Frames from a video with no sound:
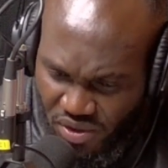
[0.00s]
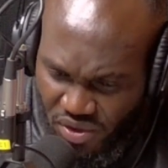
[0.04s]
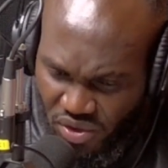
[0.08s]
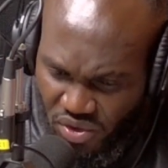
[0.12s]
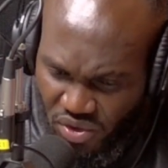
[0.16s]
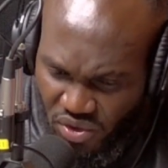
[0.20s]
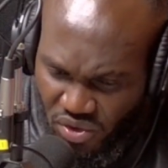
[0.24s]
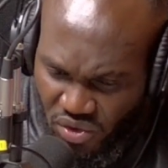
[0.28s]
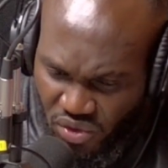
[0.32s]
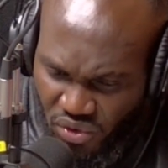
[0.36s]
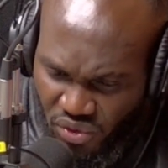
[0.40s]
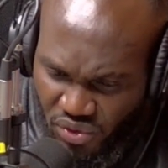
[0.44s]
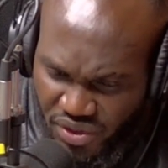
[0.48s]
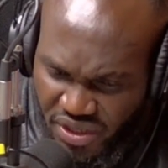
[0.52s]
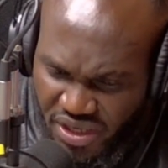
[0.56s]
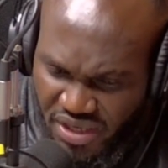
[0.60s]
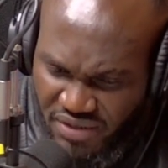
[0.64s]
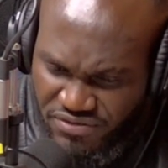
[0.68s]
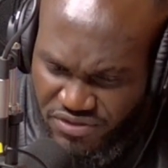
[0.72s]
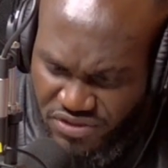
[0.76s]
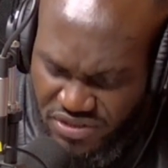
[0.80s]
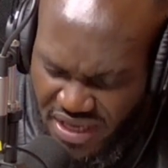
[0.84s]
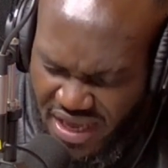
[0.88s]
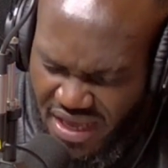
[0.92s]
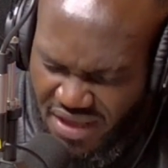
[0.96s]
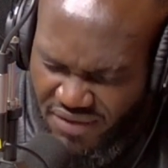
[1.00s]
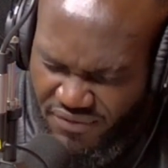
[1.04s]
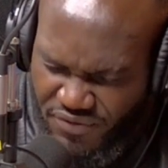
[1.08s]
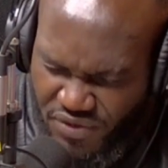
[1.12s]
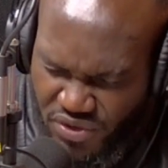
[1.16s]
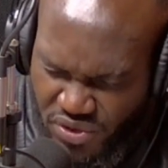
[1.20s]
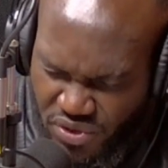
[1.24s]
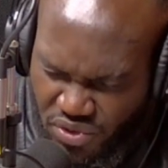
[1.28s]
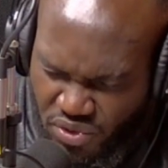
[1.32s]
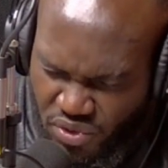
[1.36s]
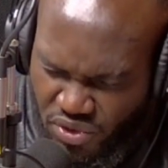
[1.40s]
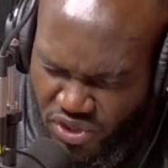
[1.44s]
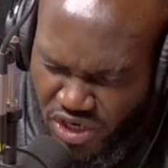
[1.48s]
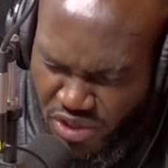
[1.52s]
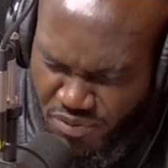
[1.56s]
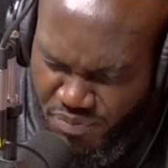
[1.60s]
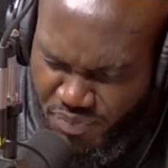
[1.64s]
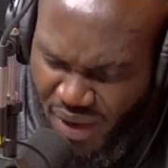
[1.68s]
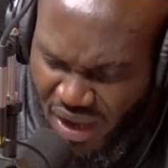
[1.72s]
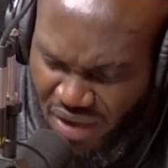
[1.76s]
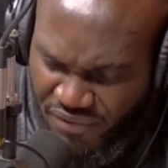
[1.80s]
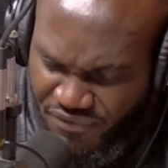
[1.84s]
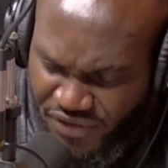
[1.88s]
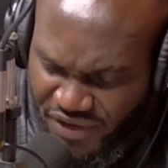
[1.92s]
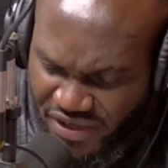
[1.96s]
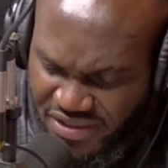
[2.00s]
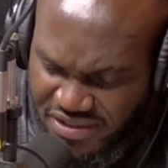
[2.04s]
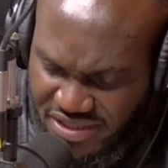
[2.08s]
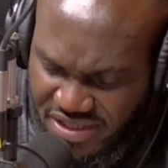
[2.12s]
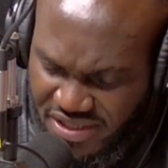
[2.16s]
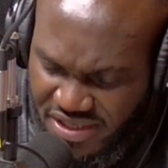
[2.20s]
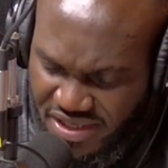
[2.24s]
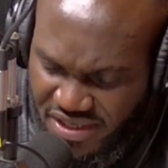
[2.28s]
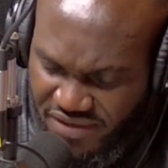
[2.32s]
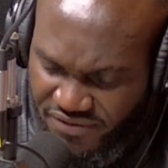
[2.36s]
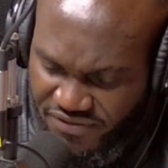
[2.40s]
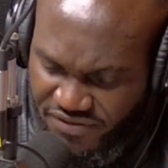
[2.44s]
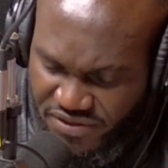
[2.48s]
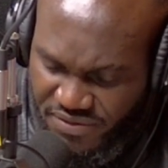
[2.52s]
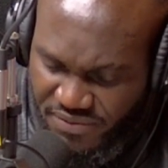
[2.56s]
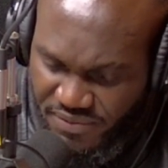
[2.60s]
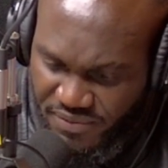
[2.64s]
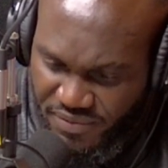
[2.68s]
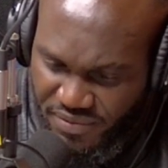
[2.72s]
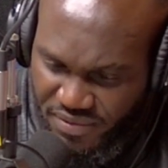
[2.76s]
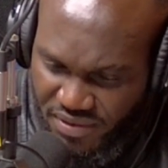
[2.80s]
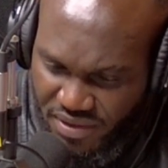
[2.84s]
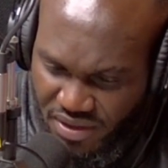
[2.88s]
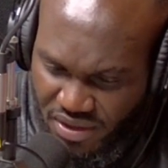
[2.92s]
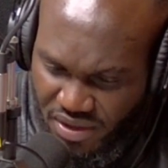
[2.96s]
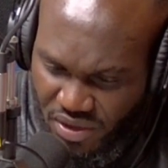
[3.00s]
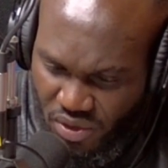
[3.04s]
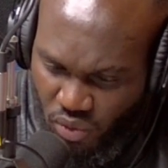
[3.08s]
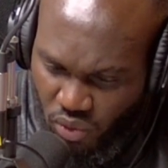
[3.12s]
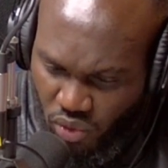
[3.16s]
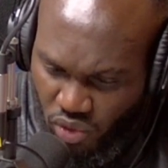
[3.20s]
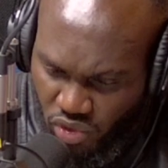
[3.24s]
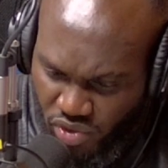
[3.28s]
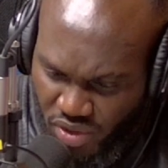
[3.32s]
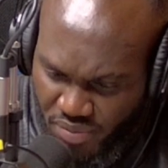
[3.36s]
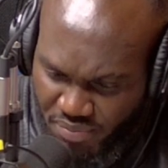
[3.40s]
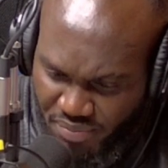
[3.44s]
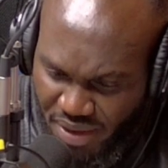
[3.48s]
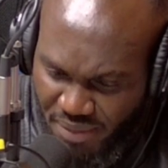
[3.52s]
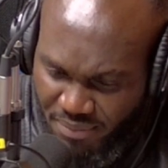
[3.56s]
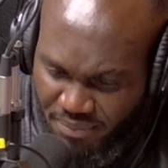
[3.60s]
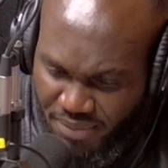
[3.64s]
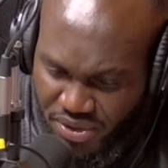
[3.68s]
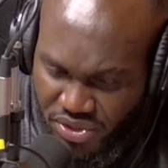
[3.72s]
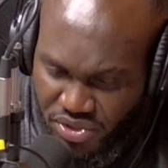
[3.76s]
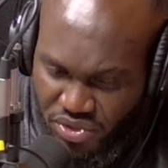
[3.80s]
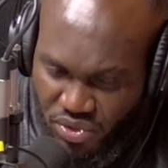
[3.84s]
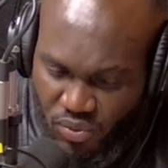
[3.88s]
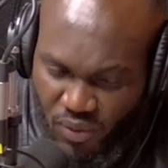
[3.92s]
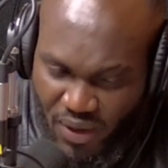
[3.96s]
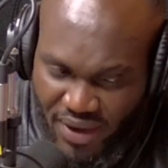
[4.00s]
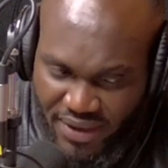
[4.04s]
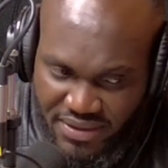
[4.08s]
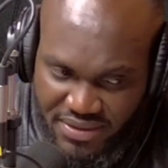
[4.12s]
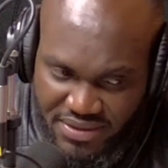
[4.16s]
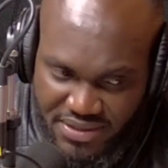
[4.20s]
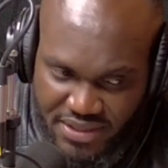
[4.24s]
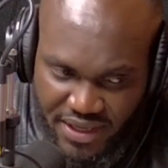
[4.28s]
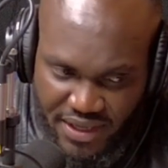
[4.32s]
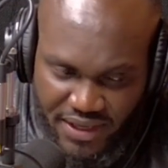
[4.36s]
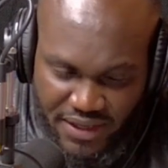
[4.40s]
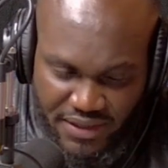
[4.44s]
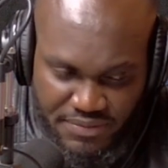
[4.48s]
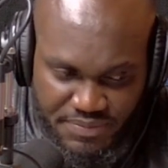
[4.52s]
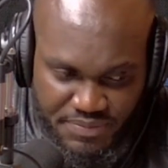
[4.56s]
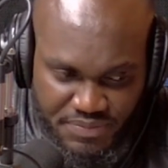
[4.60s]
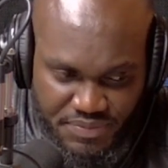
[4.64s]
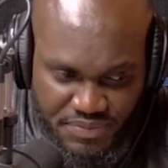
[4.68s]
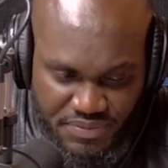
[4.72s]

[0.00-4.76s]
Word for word: who gives every good and perfect gift, will remember you one day.